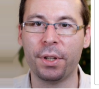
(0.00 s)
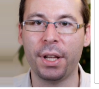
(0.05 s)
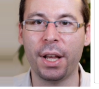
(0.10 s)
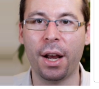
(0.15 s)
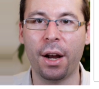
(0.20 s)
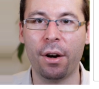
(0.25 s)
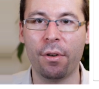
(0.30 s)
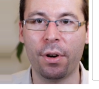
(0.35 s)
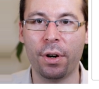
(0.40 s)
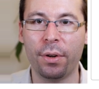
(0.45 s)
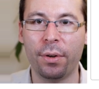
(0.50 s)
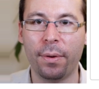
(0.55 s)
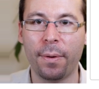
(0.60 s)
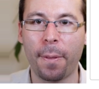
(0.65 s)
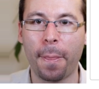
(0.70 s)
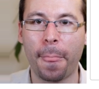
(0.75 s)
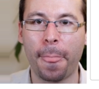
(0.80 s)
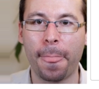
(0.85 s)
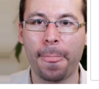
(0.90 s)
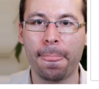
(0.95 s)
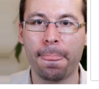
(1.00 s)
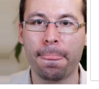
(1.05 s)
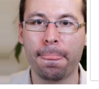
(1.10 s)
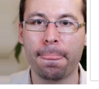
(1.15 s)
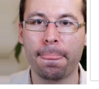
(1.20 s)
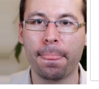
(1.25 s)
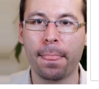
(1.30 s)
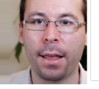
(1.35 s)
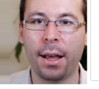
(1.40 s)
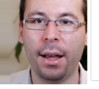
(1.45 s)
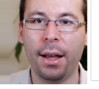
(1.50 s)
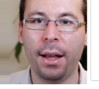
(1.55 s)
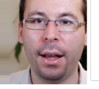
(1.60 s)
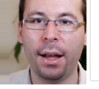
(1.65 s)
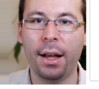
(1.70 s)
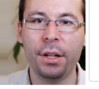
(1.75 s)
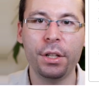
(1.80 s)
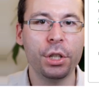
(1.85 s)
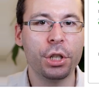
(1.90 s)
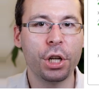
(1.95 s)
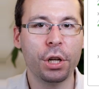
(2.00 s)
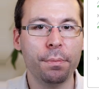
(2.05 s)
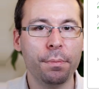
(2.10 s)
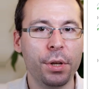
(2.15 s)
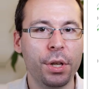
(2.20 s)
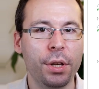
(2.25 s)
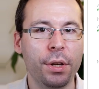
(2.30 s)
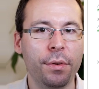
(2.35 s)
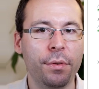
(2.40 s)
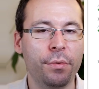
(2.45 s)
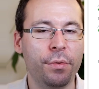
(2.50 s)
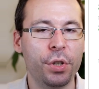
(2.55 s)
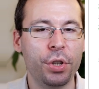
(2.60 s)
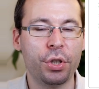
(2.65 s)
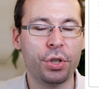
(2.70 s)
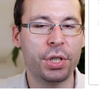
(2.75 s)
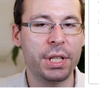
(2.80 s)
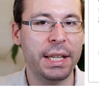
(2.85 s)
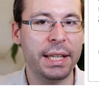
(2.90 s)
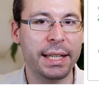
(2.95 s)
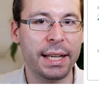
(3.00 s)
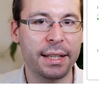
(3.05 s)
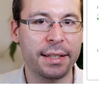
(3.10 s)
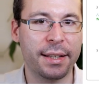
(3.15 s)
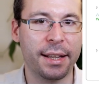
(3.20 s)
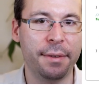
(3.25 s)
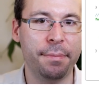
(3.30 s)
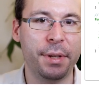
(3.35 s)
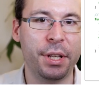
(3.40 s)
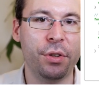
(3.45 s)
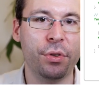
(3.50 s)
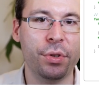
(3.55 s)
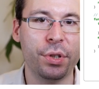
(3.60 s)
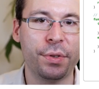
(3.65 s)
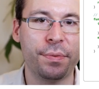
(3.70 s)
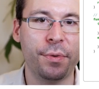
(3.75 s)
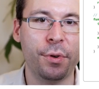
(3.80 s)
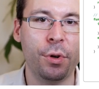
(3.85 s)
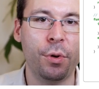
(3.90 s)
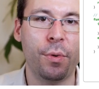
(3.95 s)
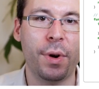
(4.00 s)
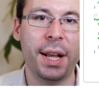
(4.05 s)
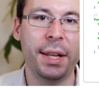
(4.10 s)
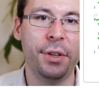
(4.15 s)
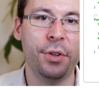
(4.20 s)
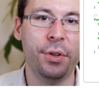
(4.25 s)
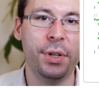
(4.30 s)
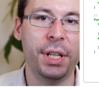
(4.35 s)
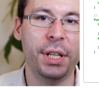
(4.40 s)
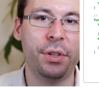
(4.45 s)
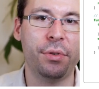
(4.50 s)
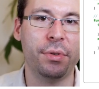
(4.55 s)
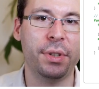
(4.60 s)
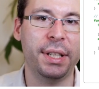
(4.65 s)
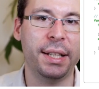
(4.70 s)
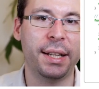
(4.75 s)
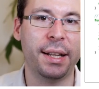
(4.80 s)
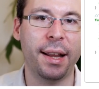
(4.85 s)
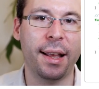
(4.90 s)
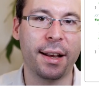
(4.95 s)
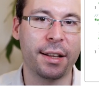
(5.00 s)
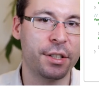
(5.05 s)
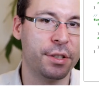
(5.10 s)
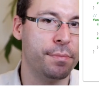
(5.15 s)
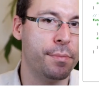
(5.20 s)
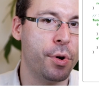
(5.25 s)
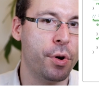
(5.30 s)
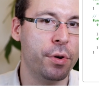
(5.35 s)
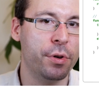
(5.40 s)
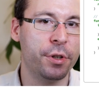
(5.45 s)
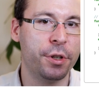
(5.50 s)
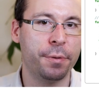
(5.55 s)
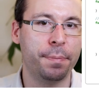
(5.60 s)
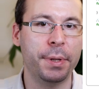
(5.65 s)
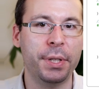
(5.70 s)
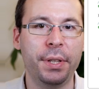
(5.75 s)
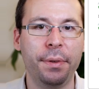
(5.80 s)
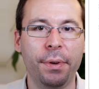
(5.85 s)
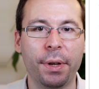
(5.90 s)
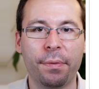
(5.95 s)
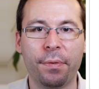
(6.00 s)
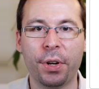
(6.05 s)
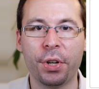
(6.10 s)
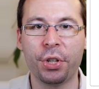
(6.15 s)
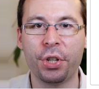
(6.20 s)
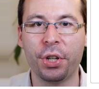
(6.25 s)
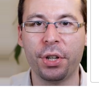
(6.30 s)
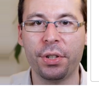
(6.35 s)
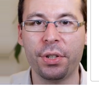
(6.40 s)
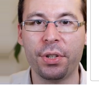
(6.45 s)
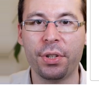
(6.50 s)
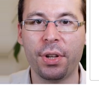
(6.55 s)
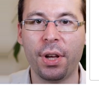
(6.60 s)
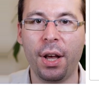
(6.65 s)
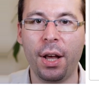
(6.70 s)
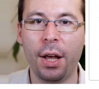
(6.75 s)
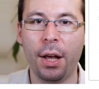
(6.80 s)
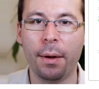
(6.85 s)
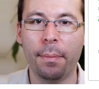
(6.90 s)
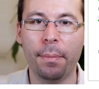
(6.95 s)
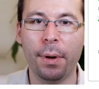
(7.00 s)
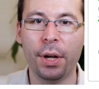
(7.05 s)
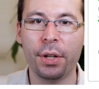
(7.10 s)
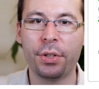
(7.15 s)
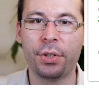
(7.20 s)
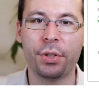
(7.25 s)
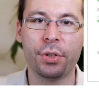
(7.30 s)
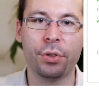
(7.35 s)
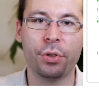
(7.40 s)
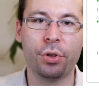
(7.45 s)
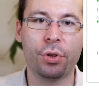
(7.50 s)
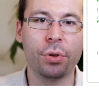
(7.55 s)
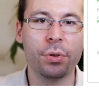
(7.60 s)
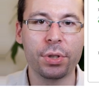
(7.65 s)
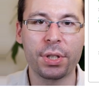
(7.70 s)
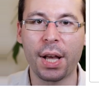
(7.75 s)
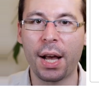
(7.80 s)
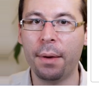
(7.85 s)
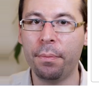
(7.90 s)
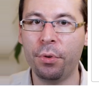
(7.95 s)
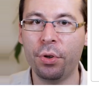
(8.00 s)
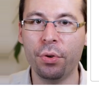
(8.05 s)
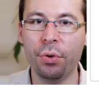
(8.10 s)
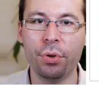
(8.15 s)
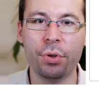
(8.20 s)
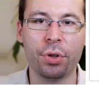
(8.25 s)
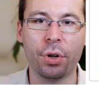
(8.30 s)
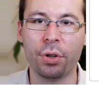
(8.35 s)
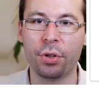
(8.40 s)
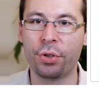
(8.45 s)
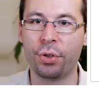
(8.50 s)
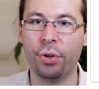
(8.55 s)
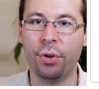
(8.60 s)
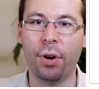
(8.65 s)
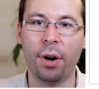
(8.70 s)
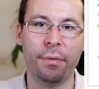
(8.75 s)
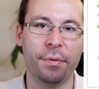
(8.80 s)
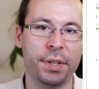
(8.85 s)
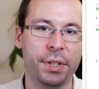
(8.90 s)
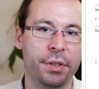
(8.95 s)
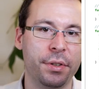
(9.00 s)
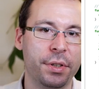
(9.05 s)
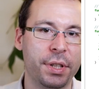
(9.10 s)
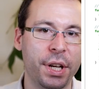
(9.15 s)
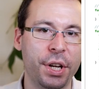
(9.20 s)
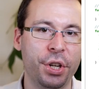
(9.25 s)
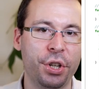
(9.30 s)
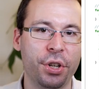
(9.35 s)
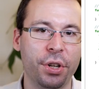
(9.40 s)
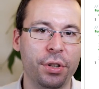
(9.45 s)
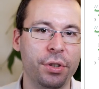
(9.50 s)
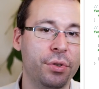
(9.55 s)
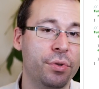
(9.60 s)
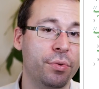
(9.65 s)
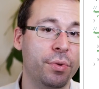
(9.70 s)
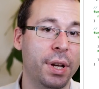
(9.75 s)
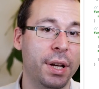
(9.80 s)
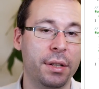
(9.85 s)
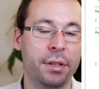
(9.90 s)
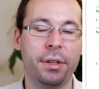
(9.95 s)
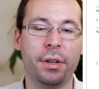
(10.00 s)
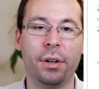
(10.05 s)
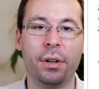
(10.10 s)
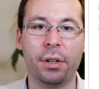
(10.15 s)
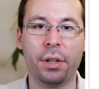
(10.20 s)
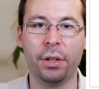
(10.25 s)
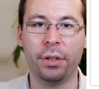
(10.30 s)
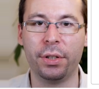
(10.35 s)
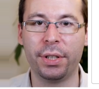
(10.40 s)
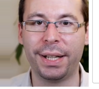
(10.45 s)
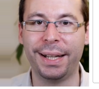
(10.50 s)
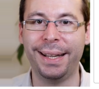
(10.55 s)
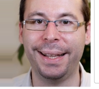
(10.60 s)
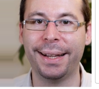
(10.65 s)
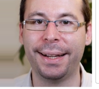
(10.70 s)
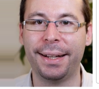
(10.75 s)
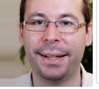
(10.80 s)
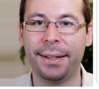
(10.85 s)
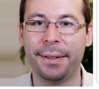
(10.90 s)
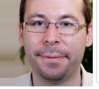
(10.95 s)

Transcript: the arrow. And it can be, this syntax can be useful when you need to declare small specific functions, but don't abuse also of this notation to let your code clear.